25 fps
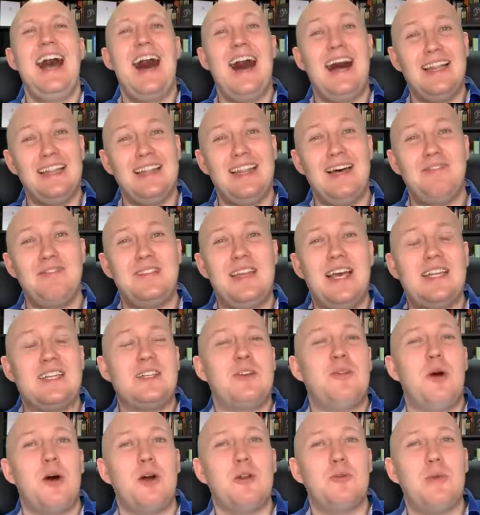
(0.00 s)
I love
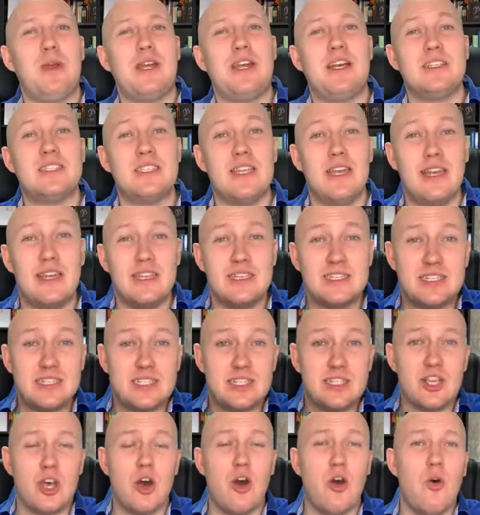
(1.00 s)
that quote because it is
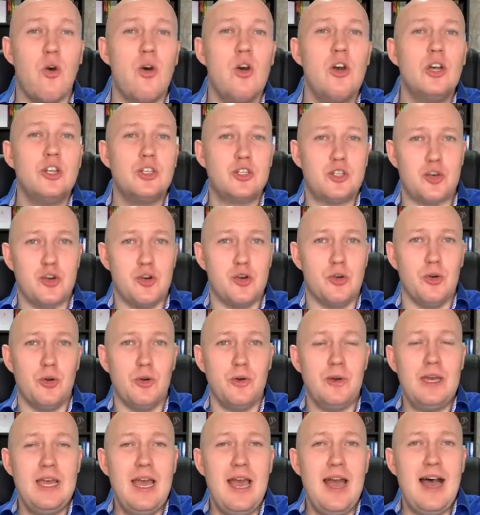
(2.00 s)
so
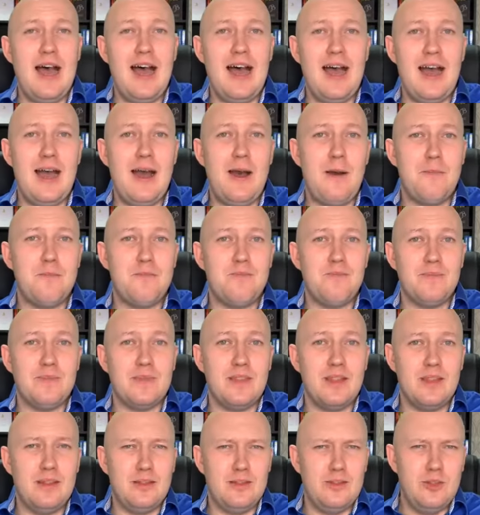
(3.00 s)
true.
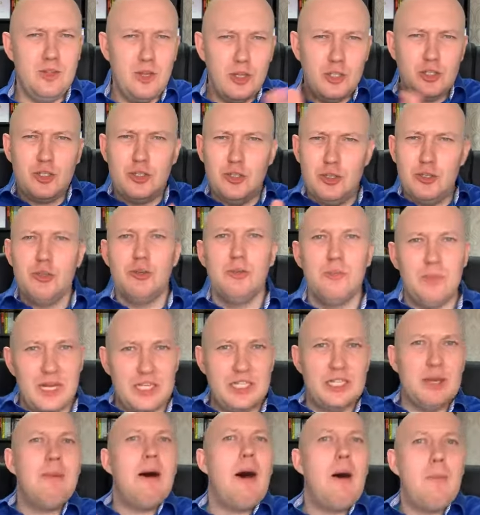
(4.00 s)
Not to do
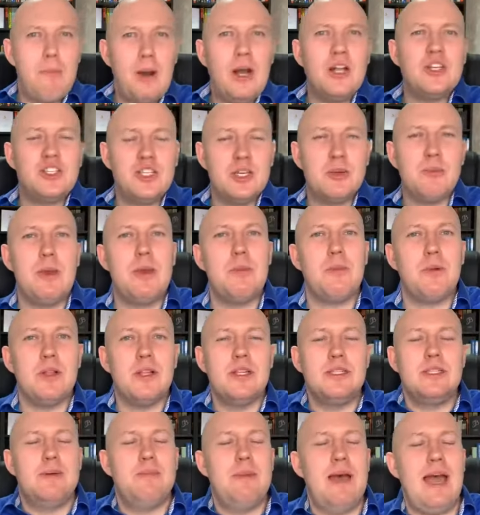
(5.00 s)
much about punching
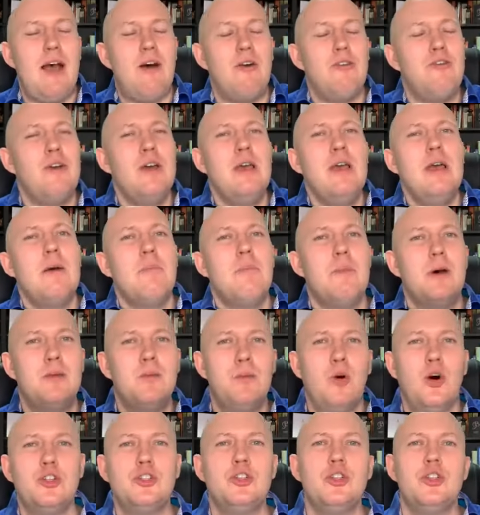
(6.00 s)
people in the mouth,
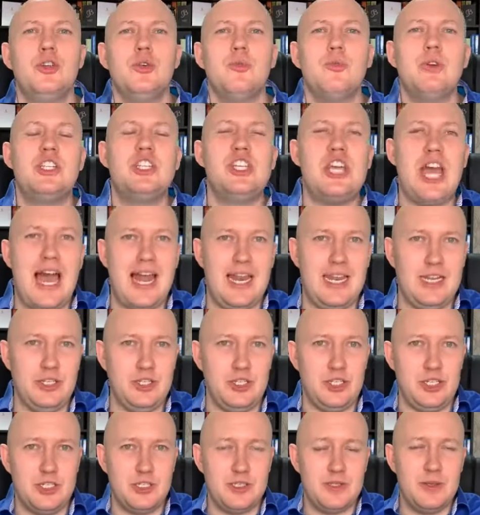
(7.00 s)
but more to do with
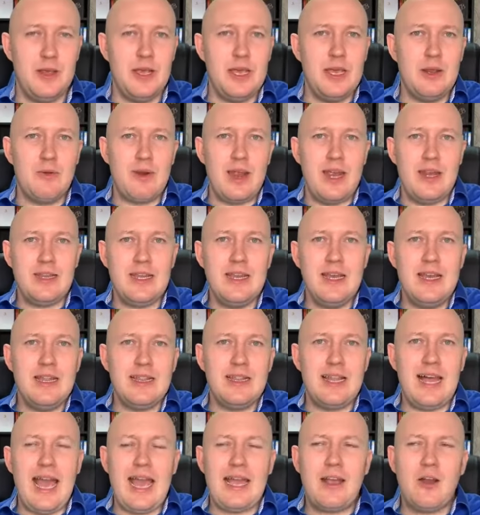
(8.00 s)
challenges, right?
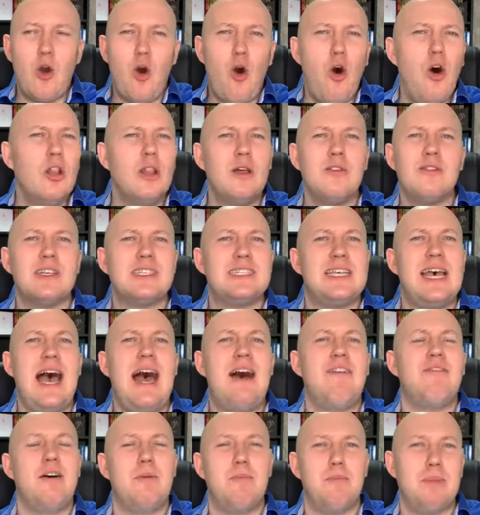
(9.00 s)
Like, all of us
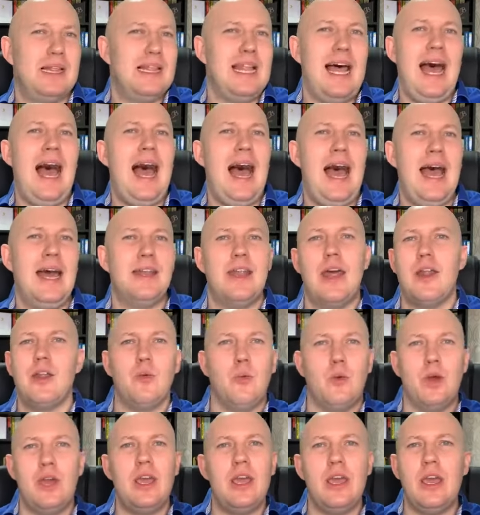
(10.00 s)
have a plan
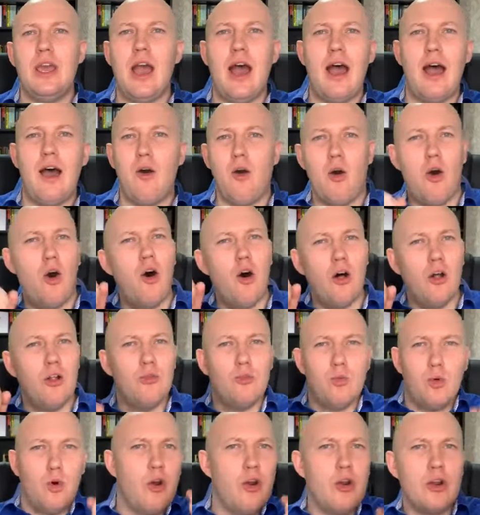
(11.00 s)
and we are
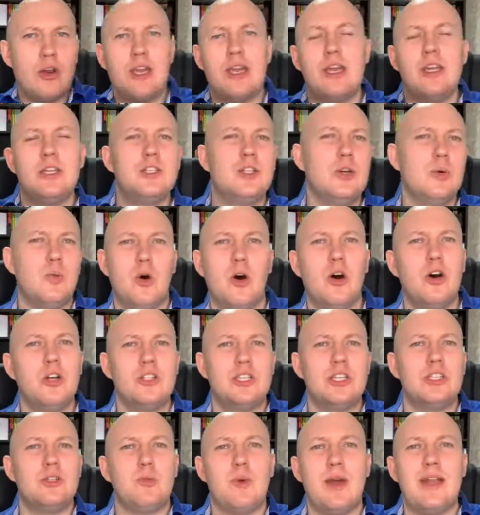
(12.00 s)
all working
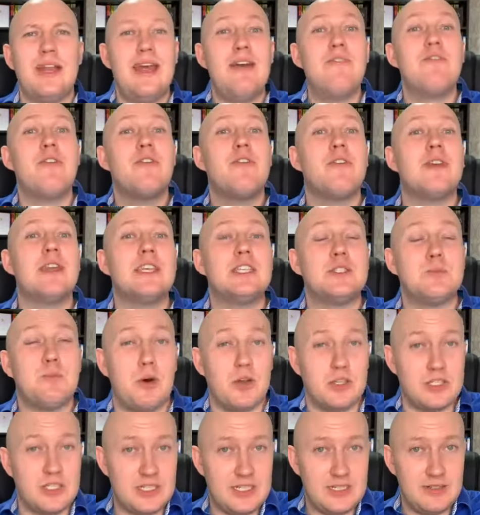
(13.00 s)
towards it when everything is
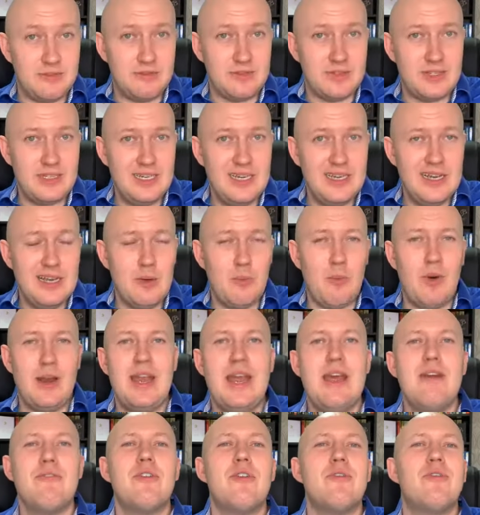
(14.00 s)
positive, when
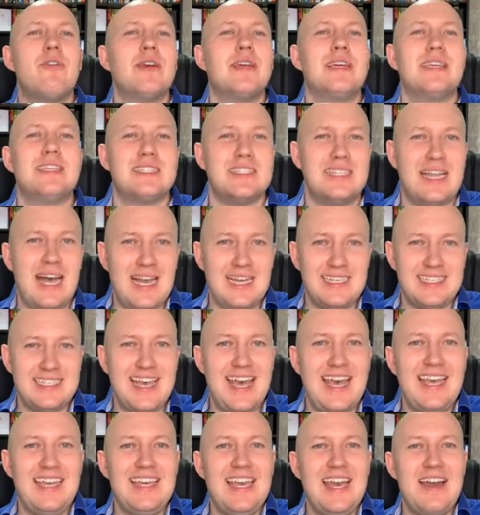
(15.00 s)
everything is nice.
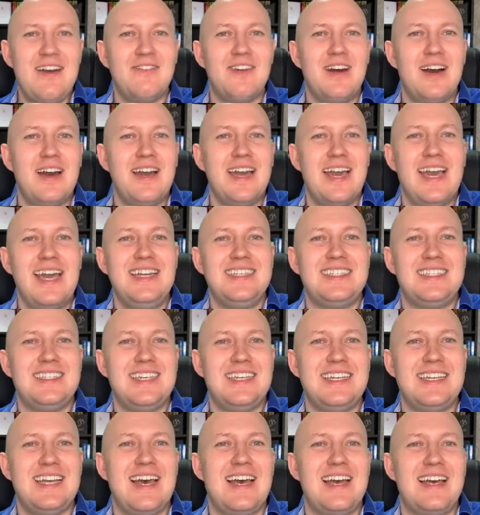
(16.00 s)
Hey, Eva. Hey,
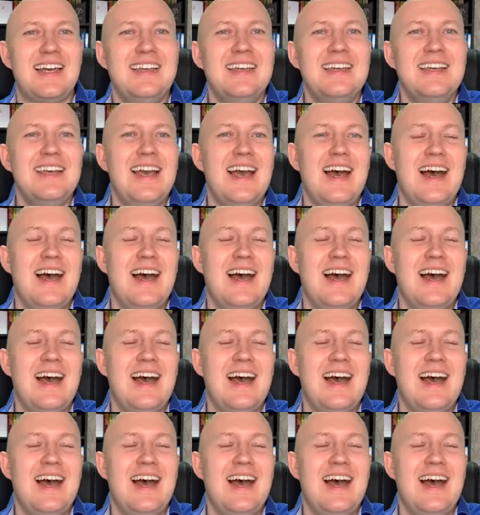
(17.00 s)
Zina.